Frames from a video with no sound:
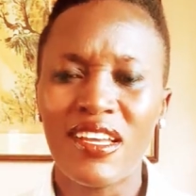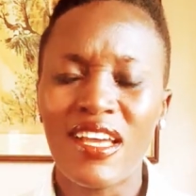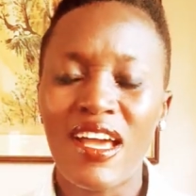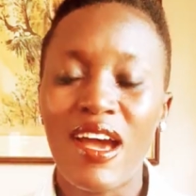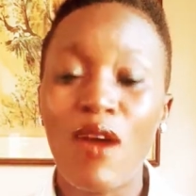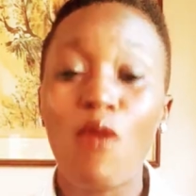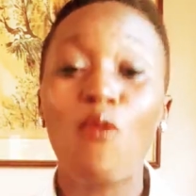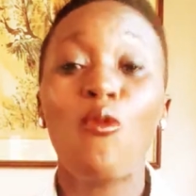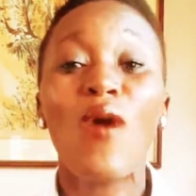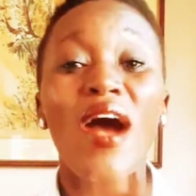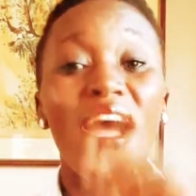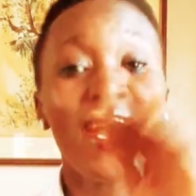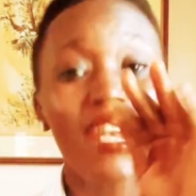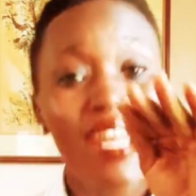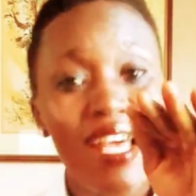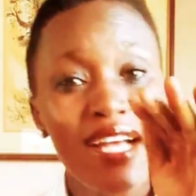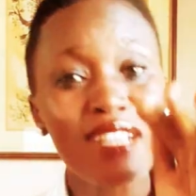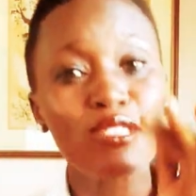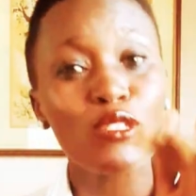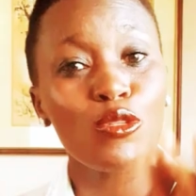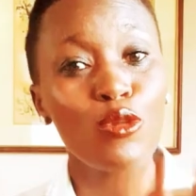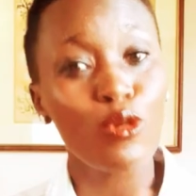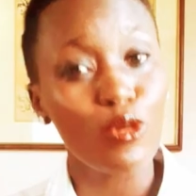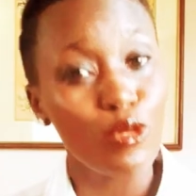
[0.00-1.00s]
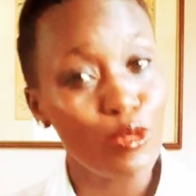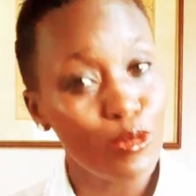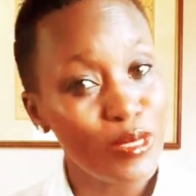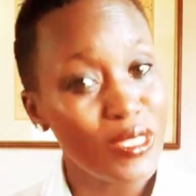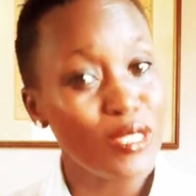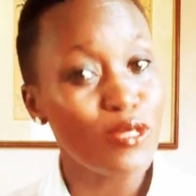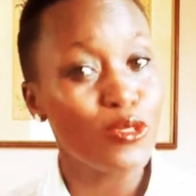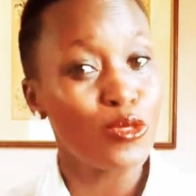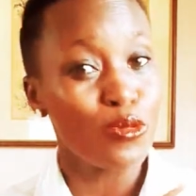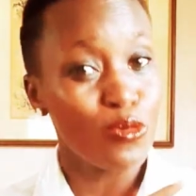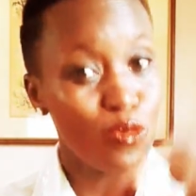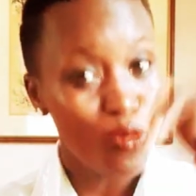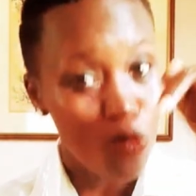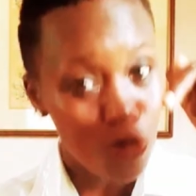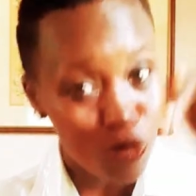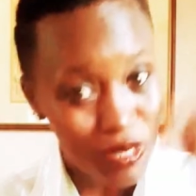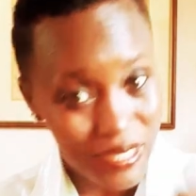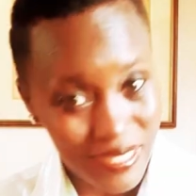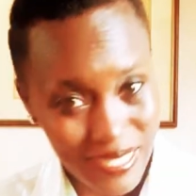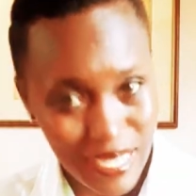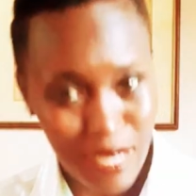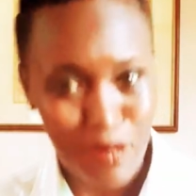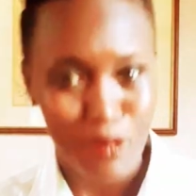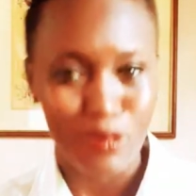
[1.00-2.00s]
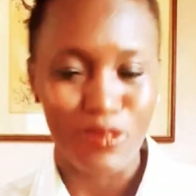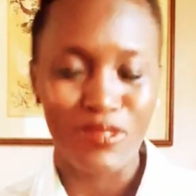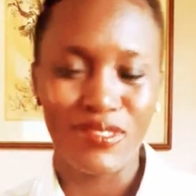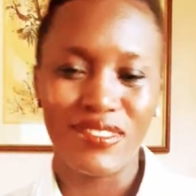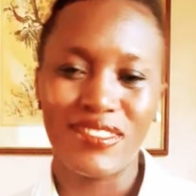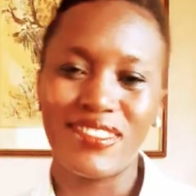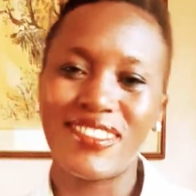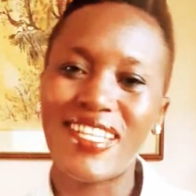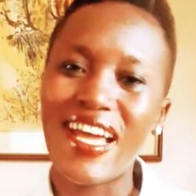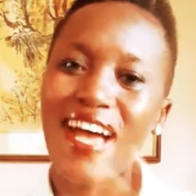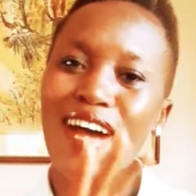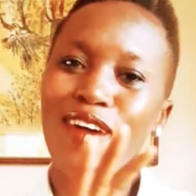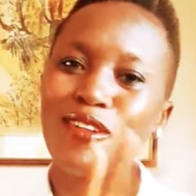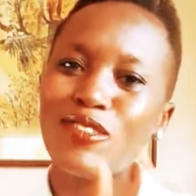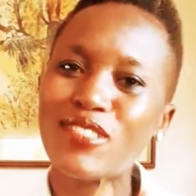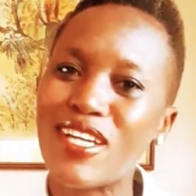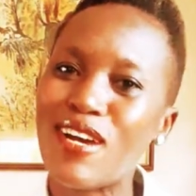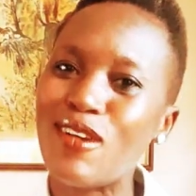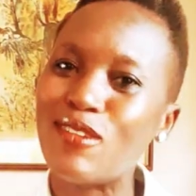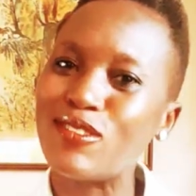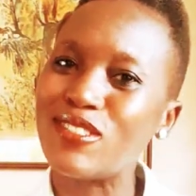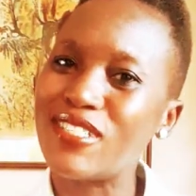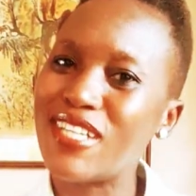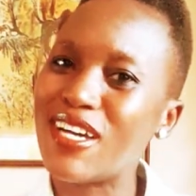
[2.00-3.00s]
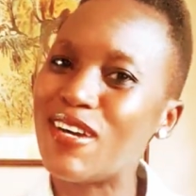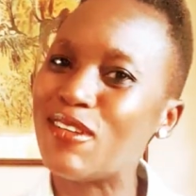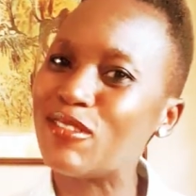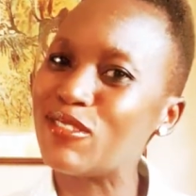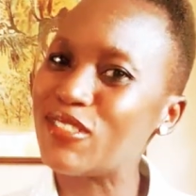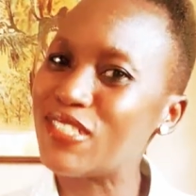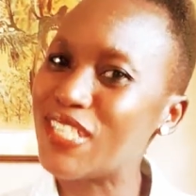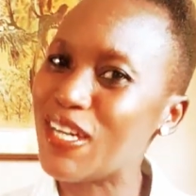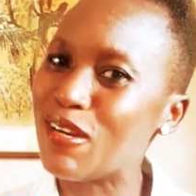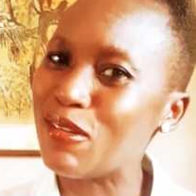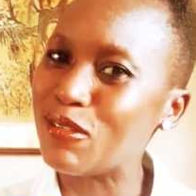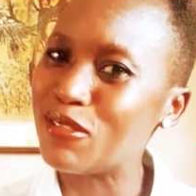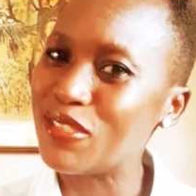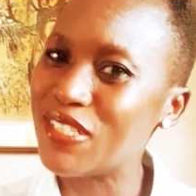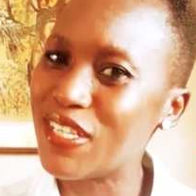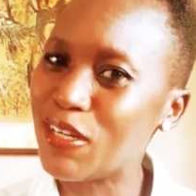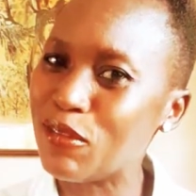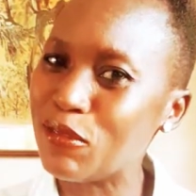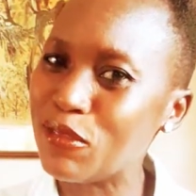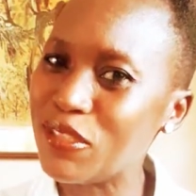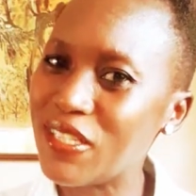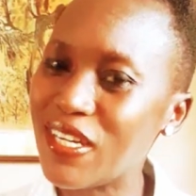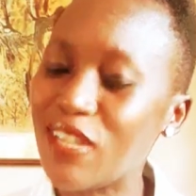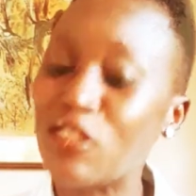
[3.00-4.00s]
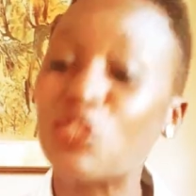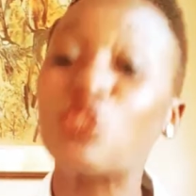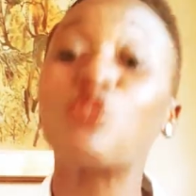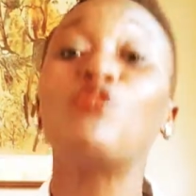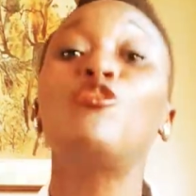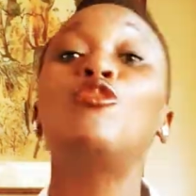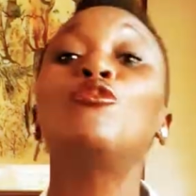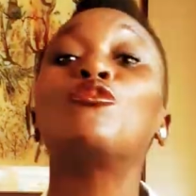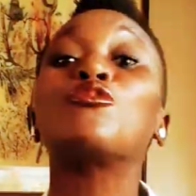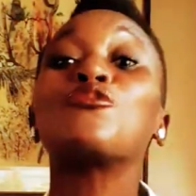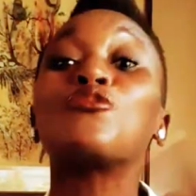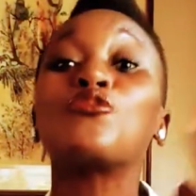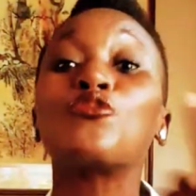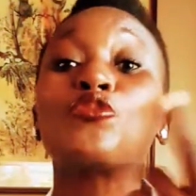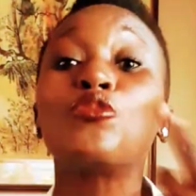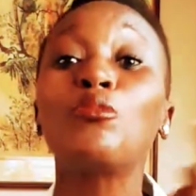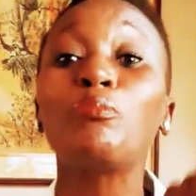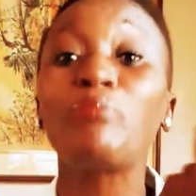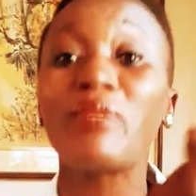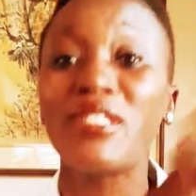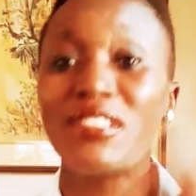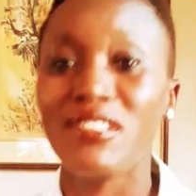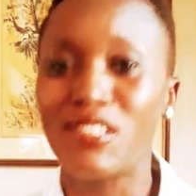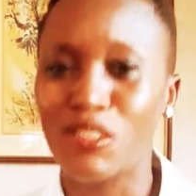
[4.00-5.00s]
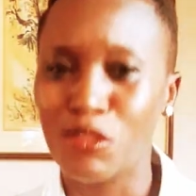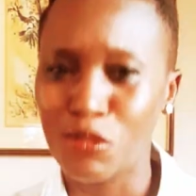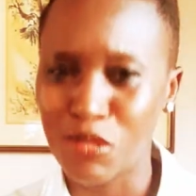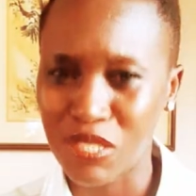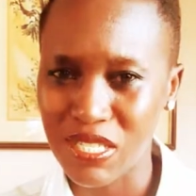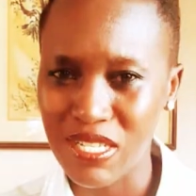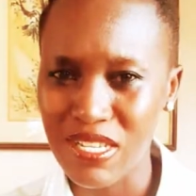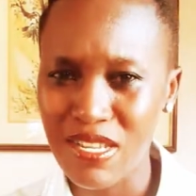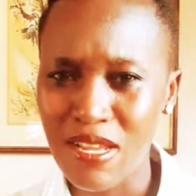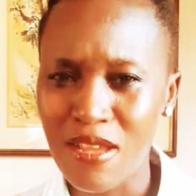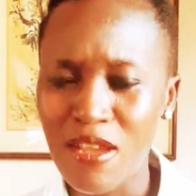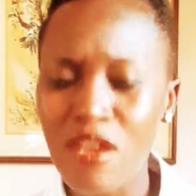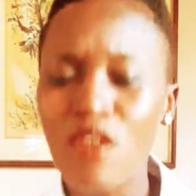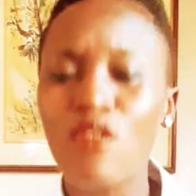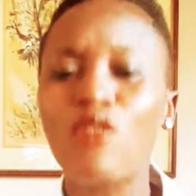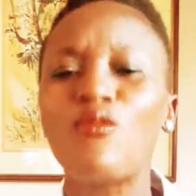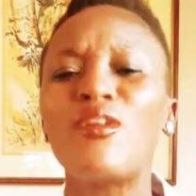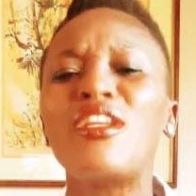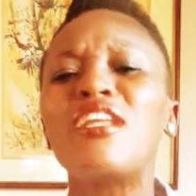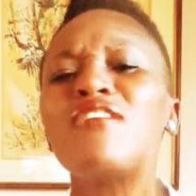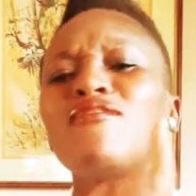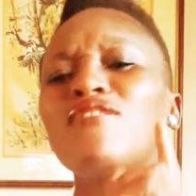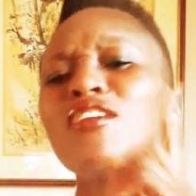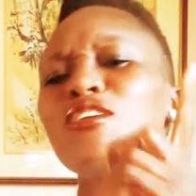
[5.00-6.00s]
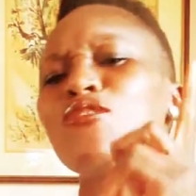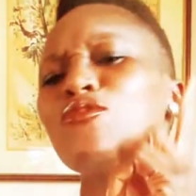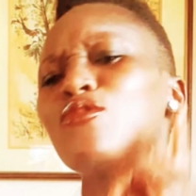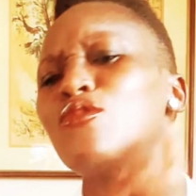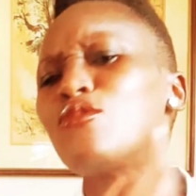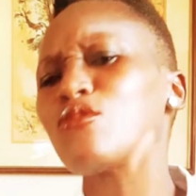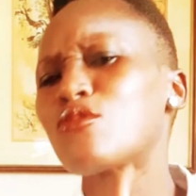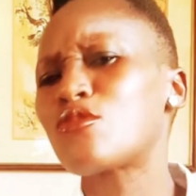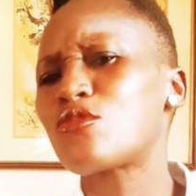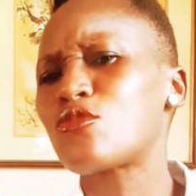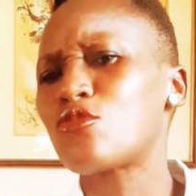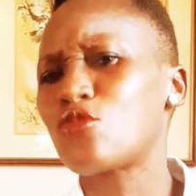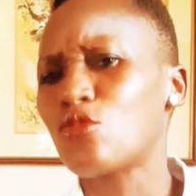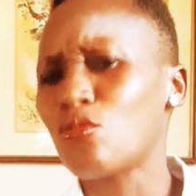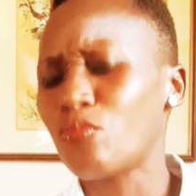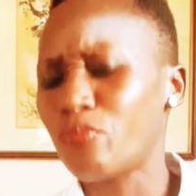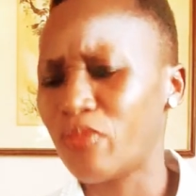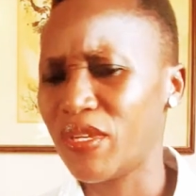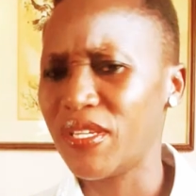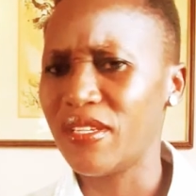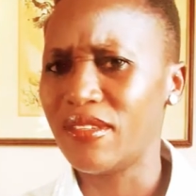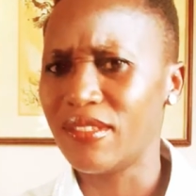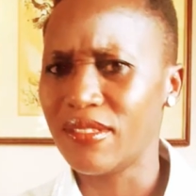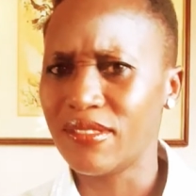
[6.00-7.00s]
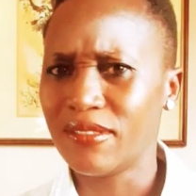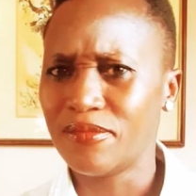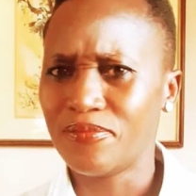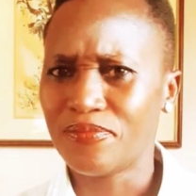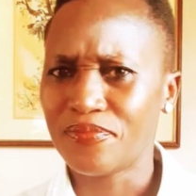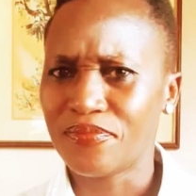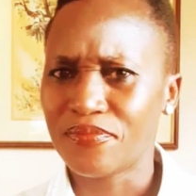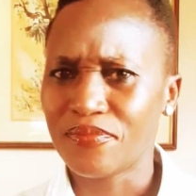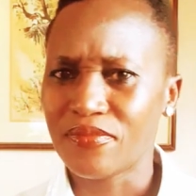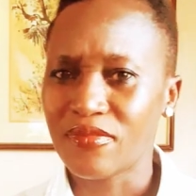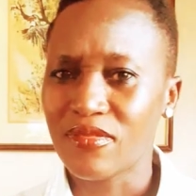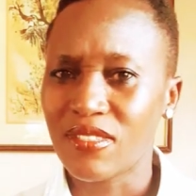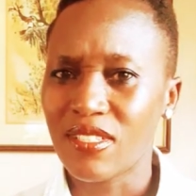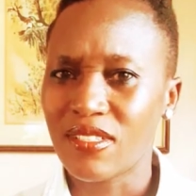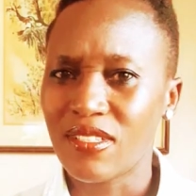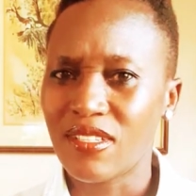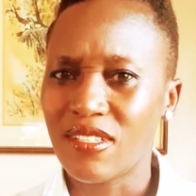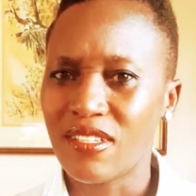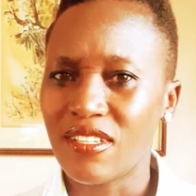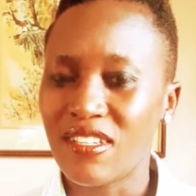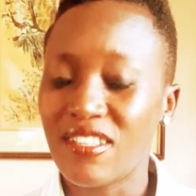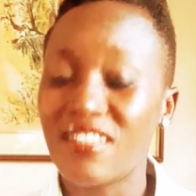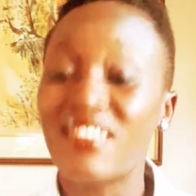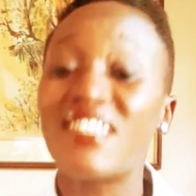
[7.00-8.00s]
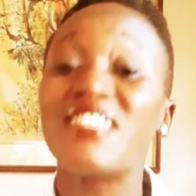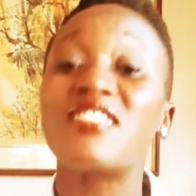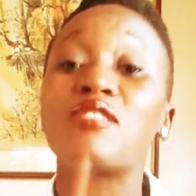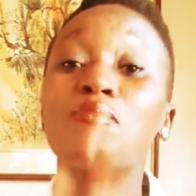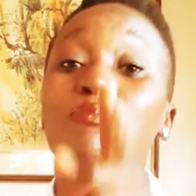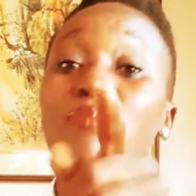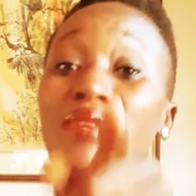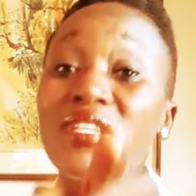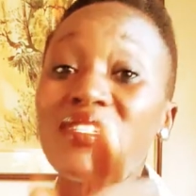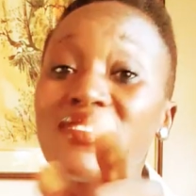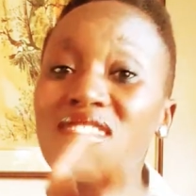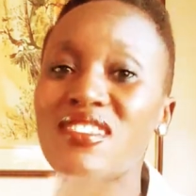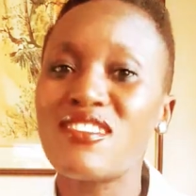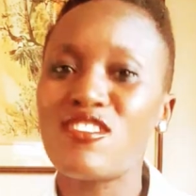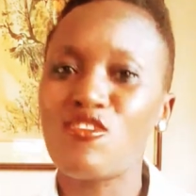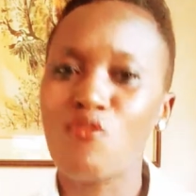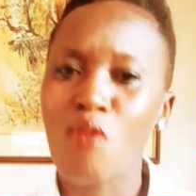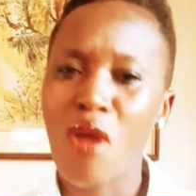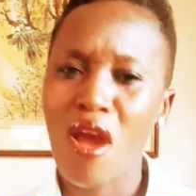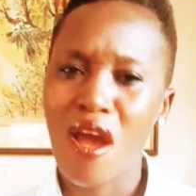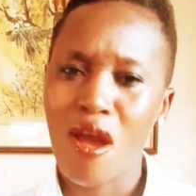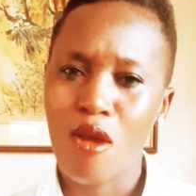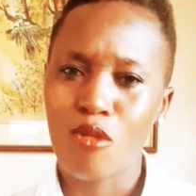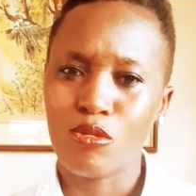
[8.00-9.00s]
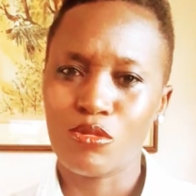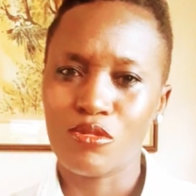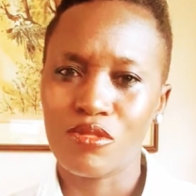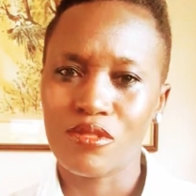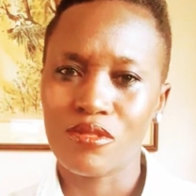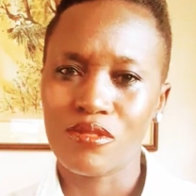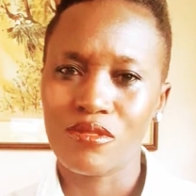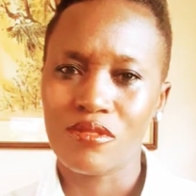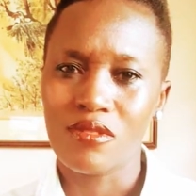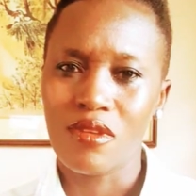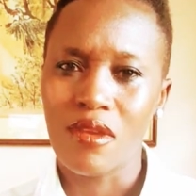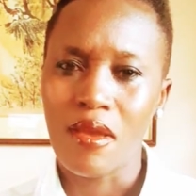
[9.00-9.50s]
One has always to go down, down, down, down, down, down, down, to look stupid. You see, whenever you look stupid, there's peace in your house.